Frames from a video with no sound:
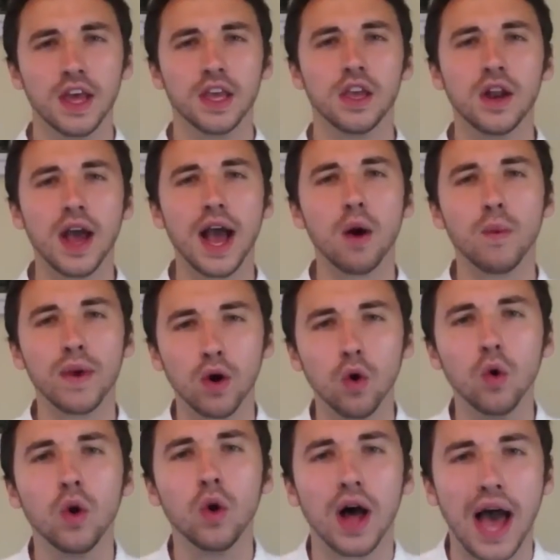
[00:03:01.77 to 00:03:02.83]
You know how we
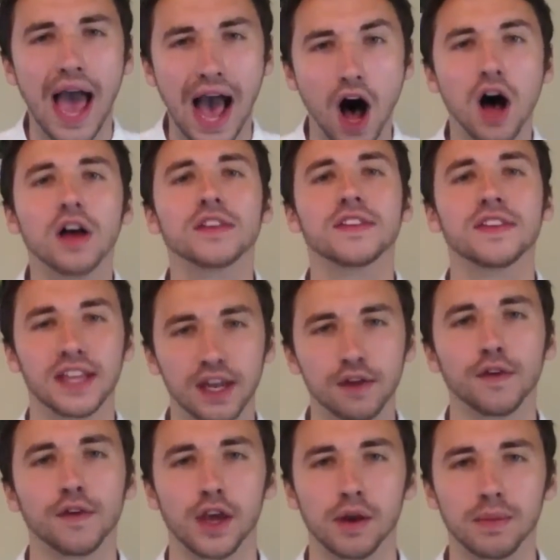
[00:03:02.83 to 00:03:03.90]
all are
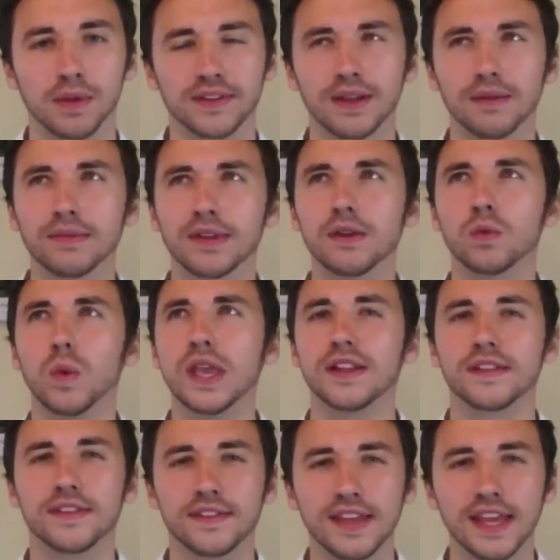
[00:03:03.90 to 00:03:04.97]
significant, but sometimes we
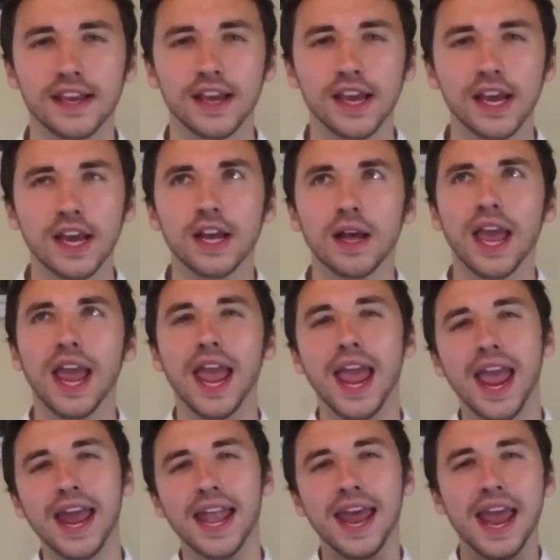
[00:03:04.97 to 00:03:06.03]
can seek
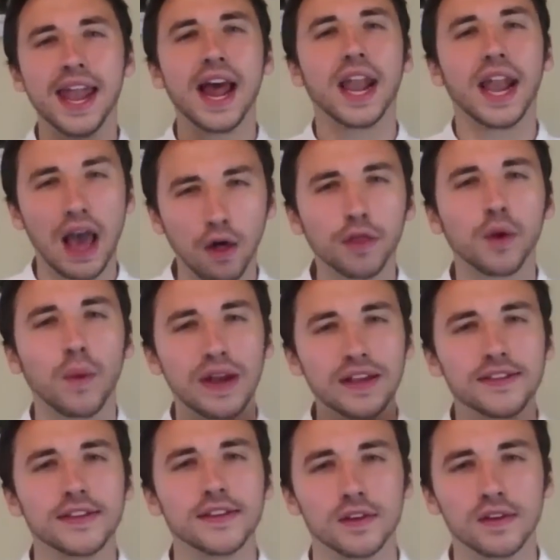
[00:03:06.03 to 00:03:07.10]
in unhealthy ways
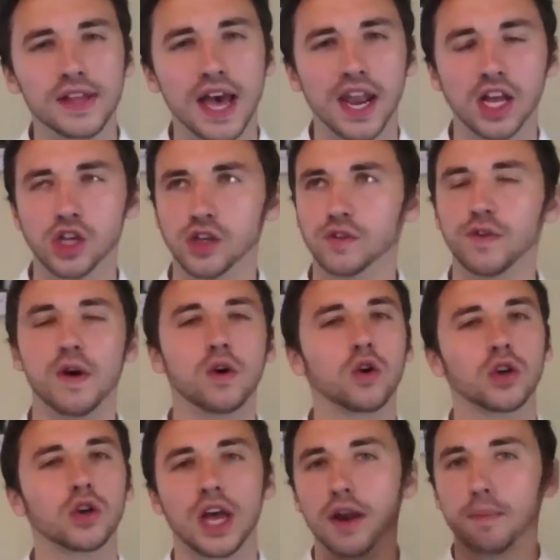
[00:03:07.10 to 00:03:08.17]
to do that. And I just felt
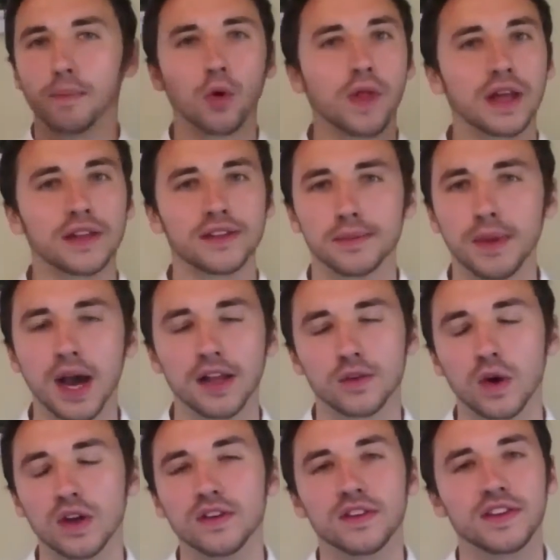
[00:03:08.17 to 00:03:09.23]
God kind of brought that to mind.
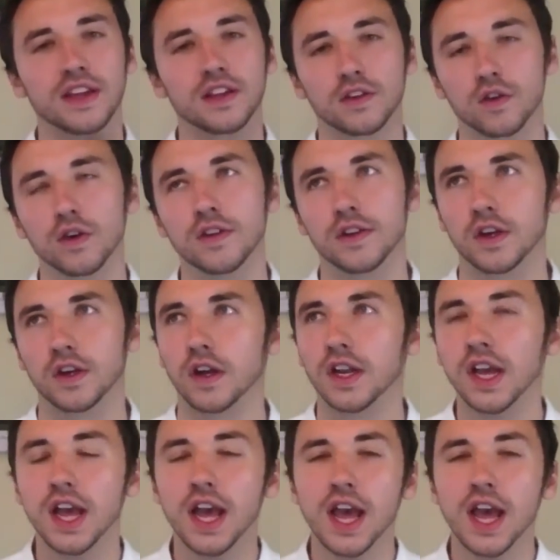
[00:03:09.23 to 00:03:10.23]
So I just said sorry to God.